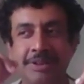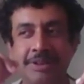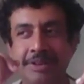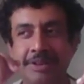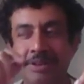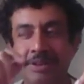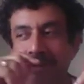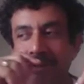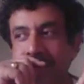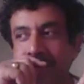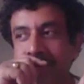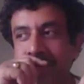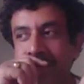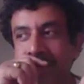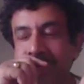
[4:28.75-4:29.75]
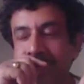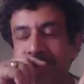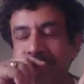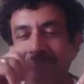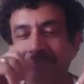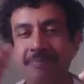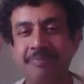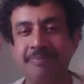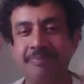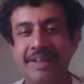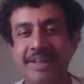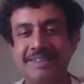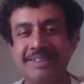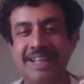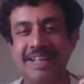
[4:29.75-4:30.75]
uh, uh, uh, mm,
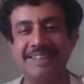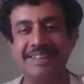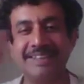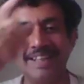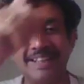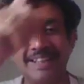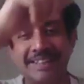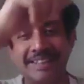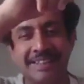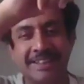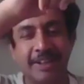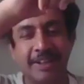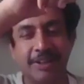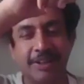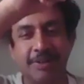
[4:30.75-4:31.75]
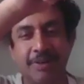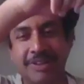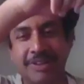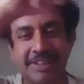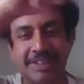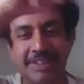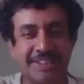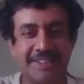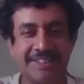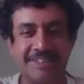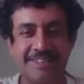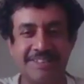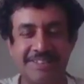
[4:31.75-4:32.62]
and and then northeast,